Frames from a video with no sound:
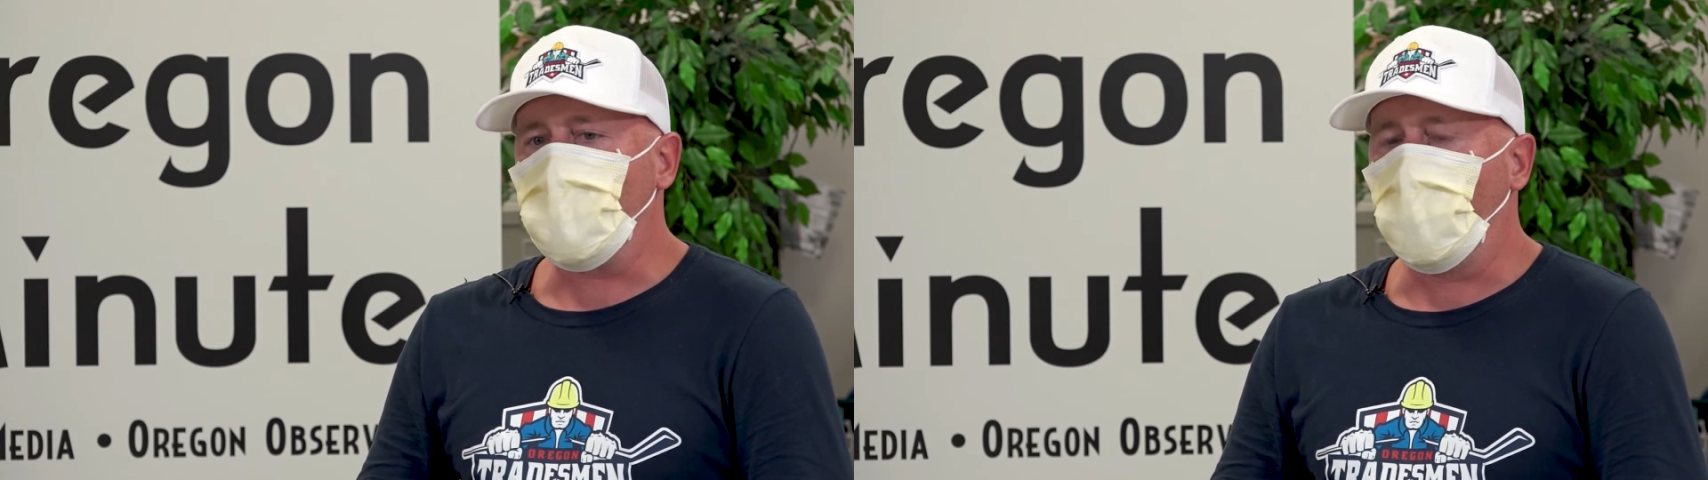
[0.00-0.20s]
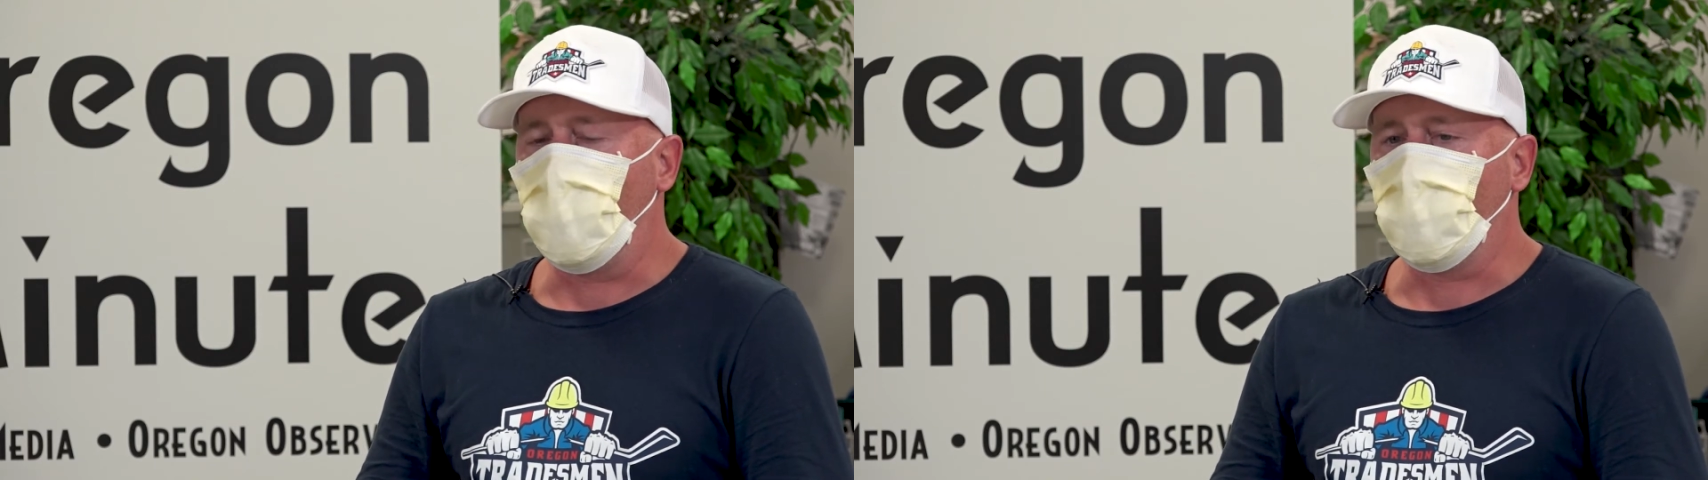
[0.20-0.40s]
to
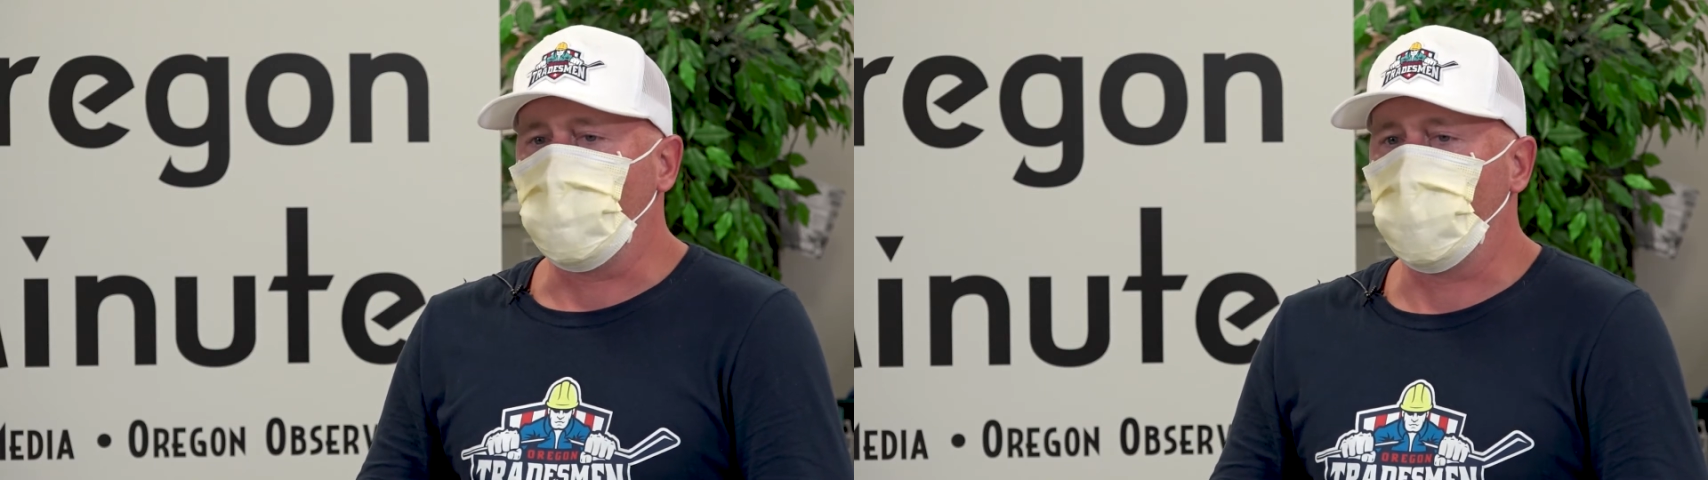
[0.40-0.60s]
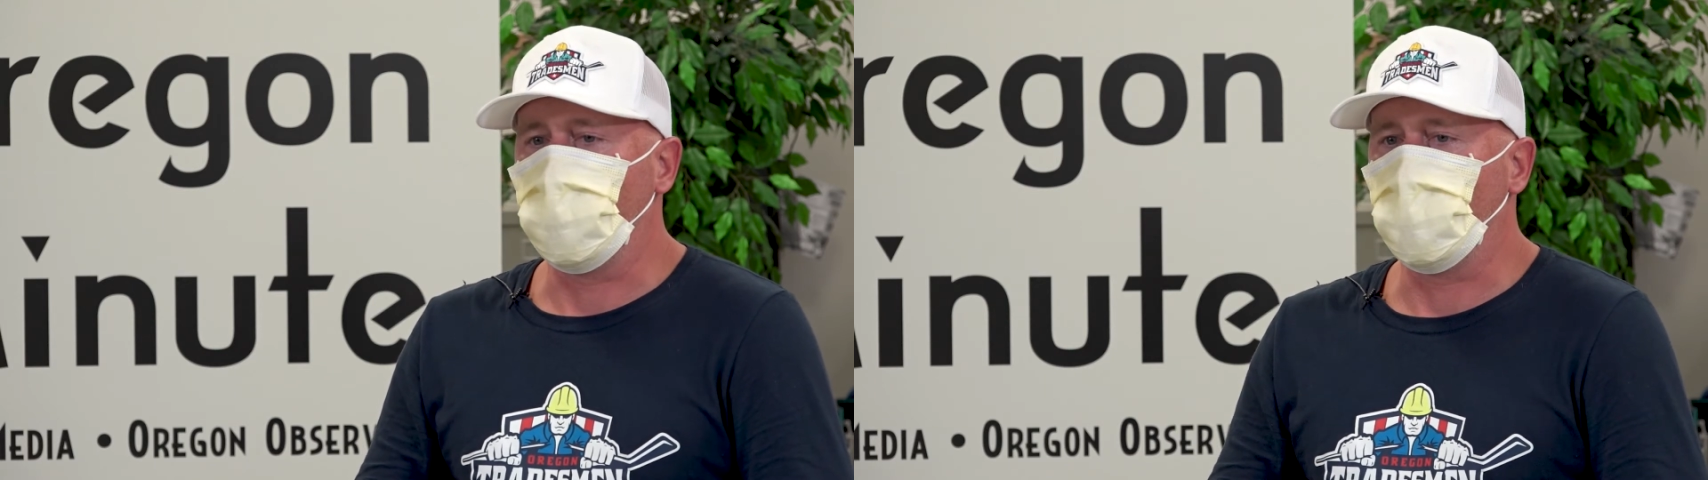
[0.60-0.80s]

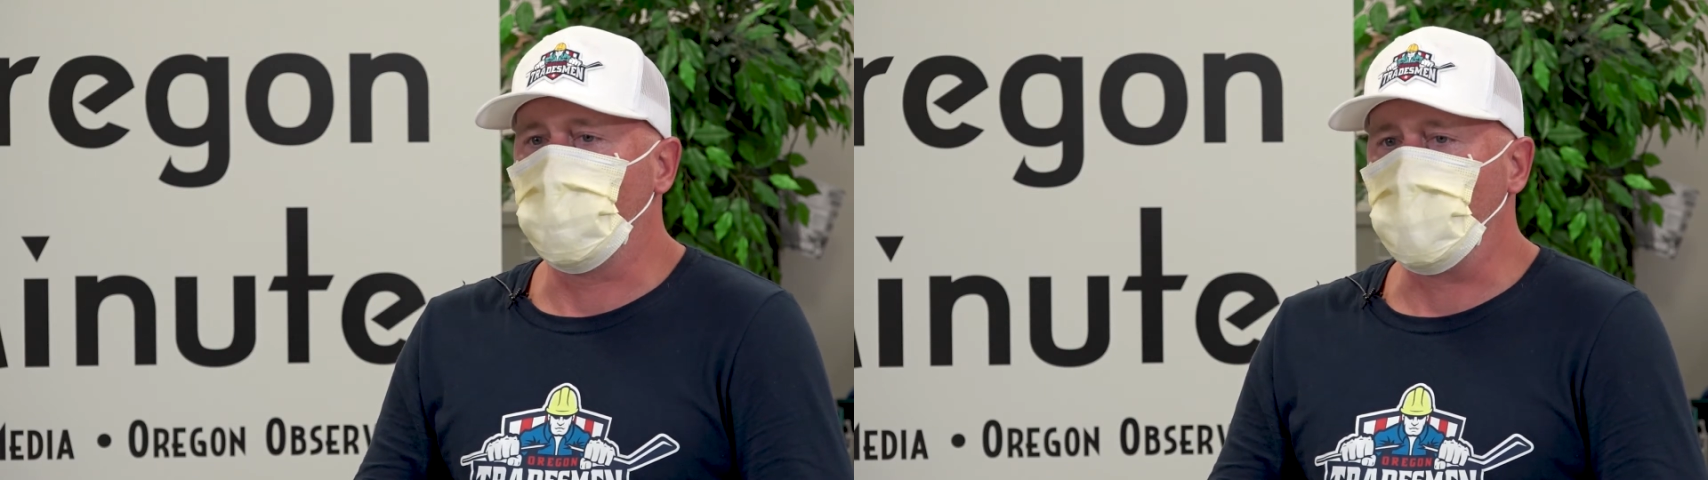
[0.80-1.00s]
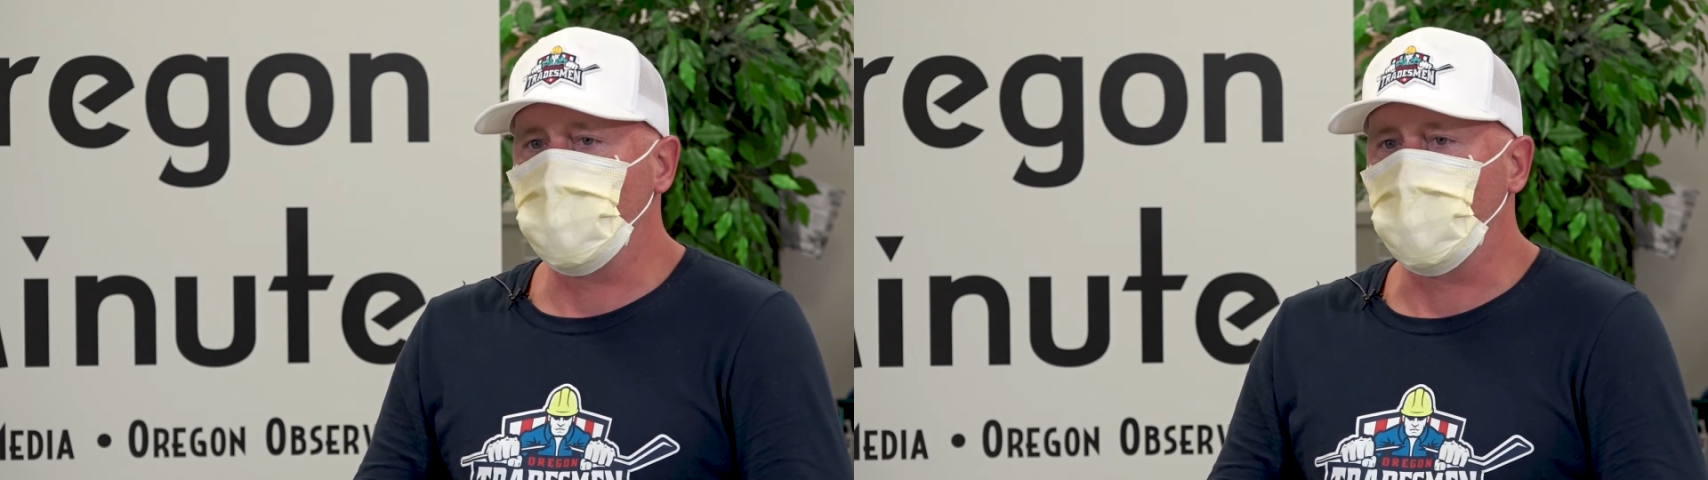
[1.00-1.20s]
have
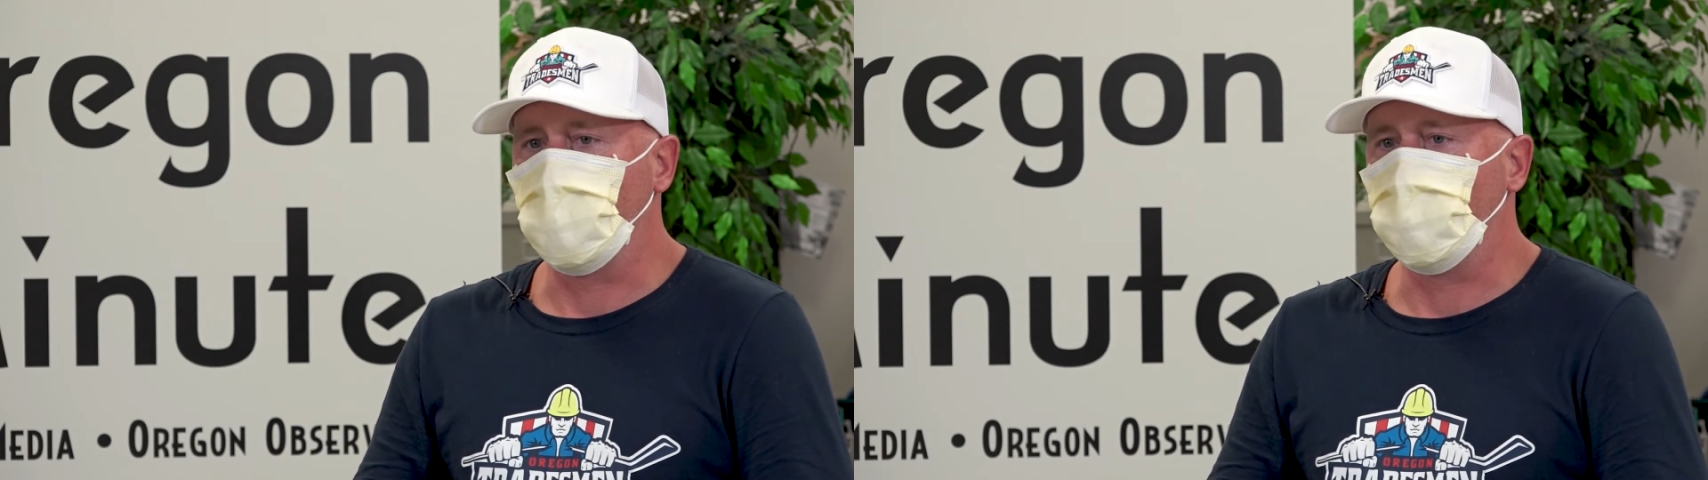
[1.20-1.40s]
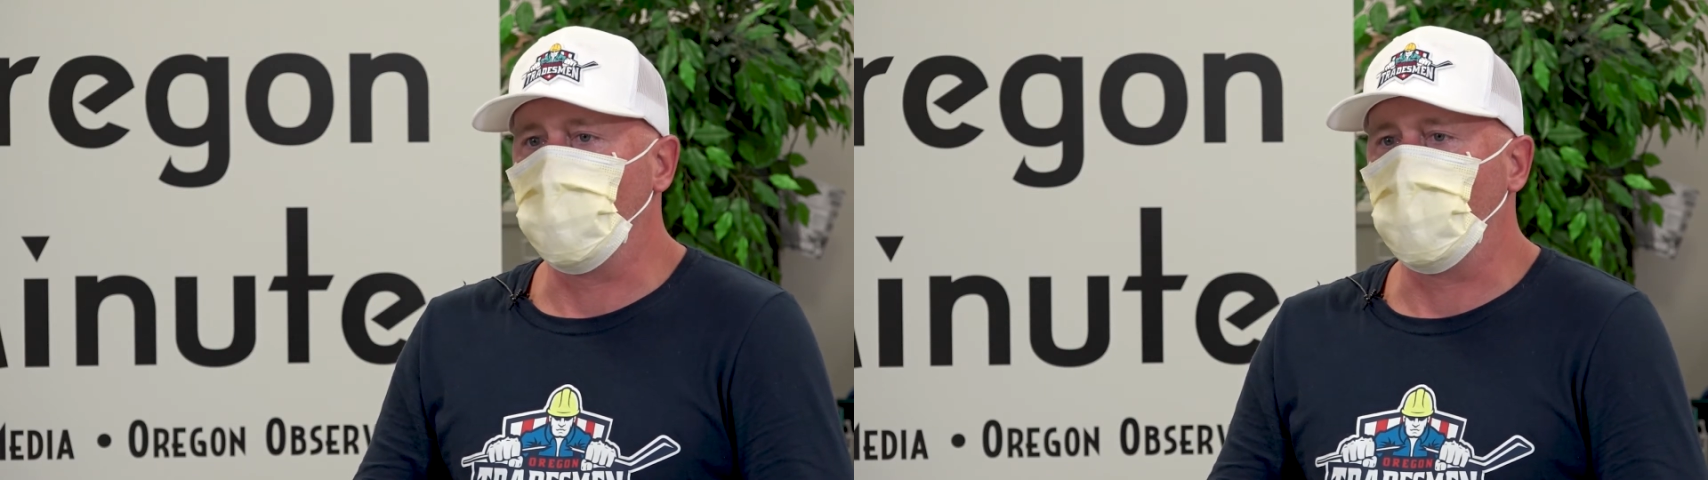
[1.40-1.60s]
basically
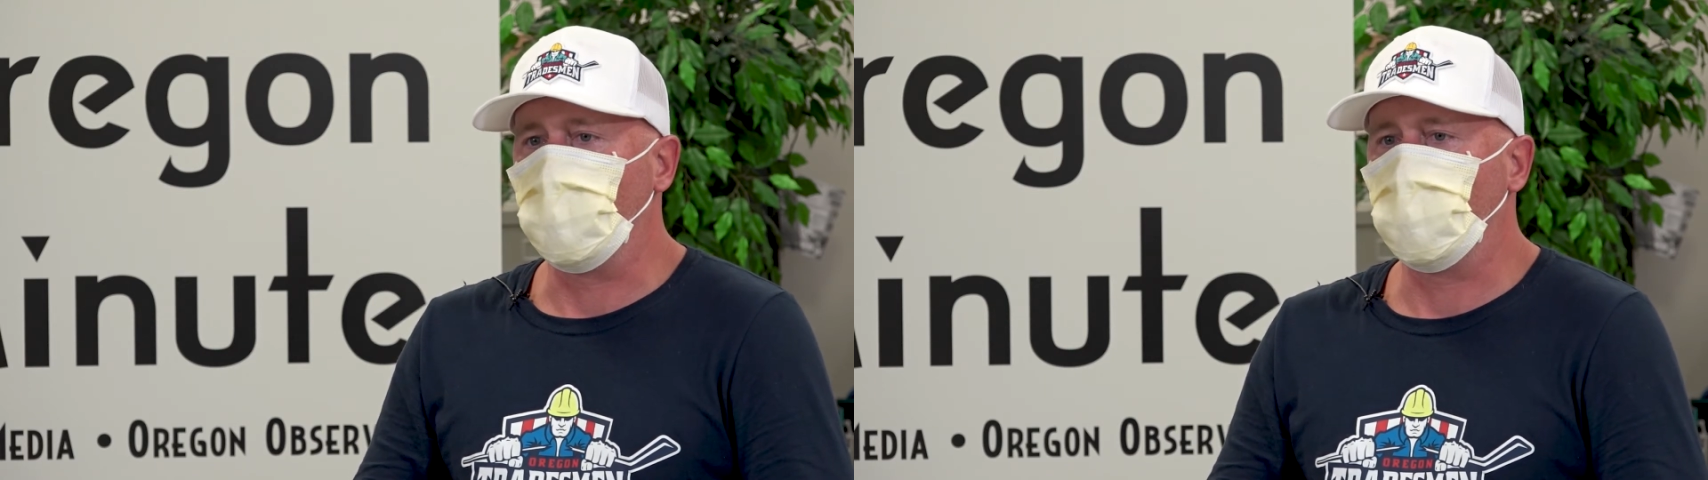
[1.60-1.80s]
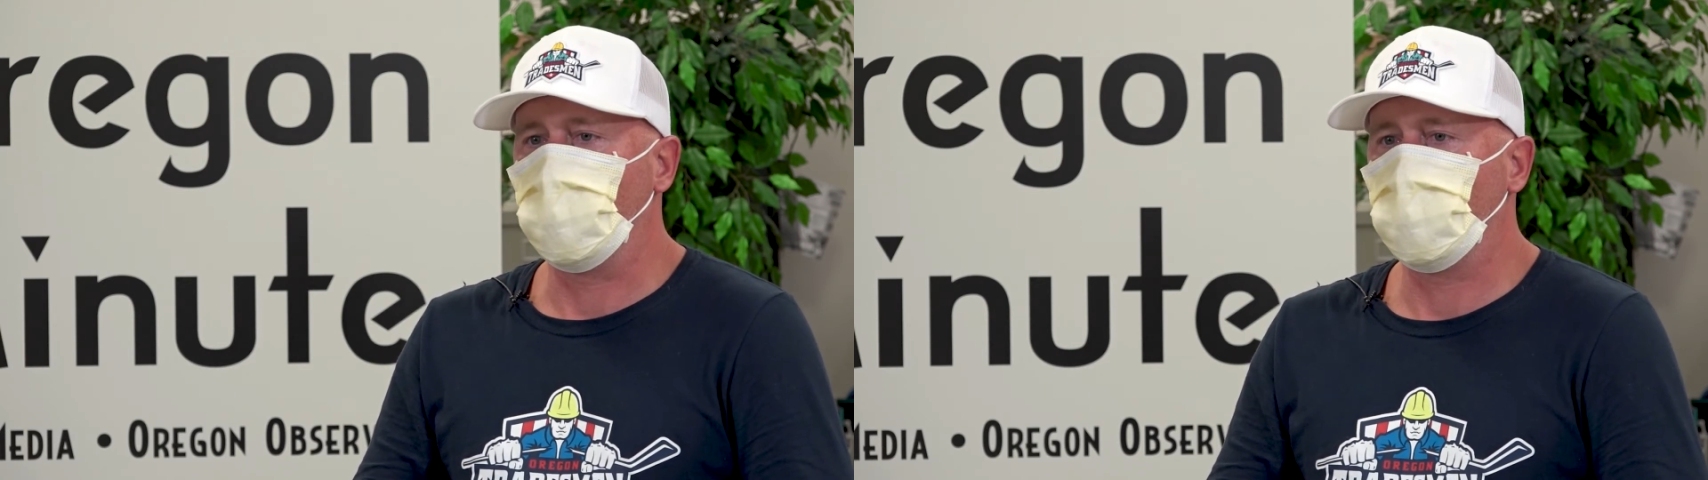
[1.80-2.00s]
everyone,